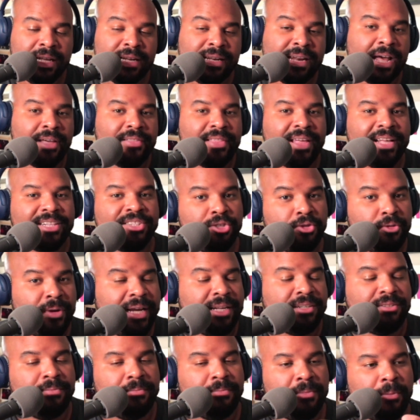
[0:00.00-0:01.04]
Now, that's
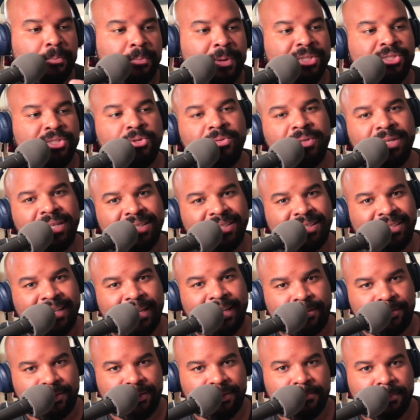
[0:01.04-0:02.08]
great, but to an
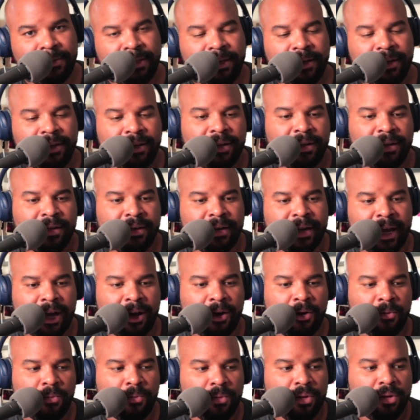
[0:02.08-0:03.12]
extent.
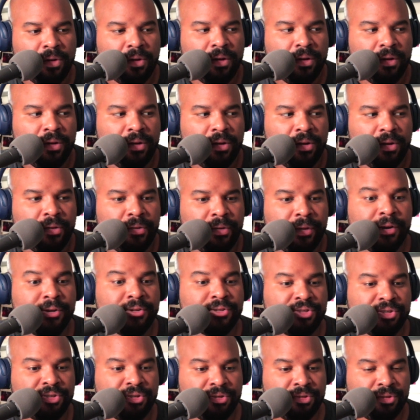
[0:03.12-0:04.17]
Now,
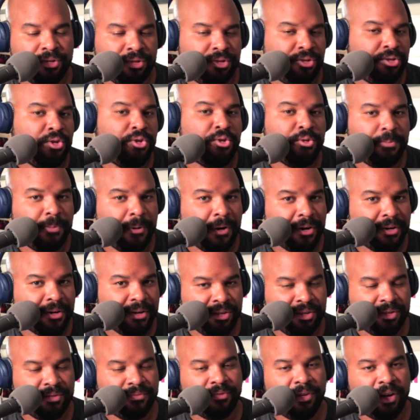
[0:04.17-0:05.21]
there's two
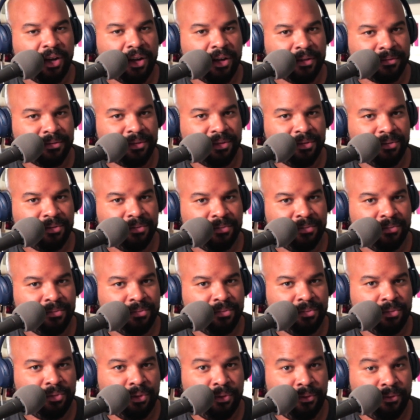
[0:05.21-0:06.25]
parties involved,
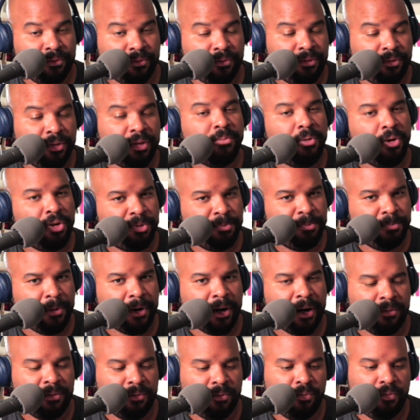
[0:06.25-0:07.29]
for the most
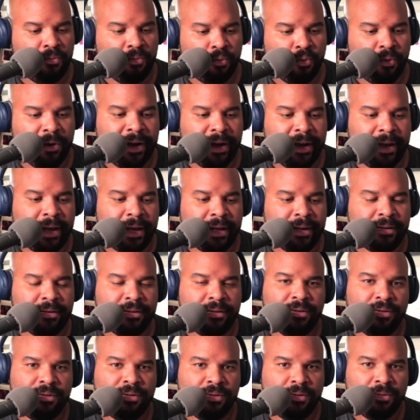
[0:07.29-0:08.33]
part, when
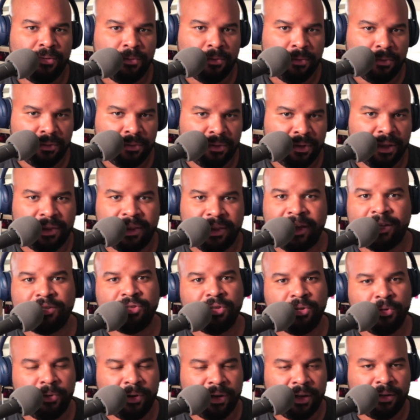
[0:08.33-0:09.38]
the things are
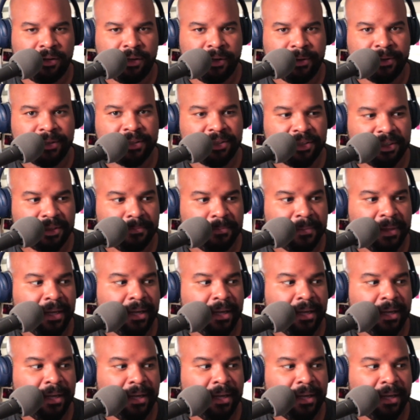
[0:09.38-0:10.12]
going on clearance.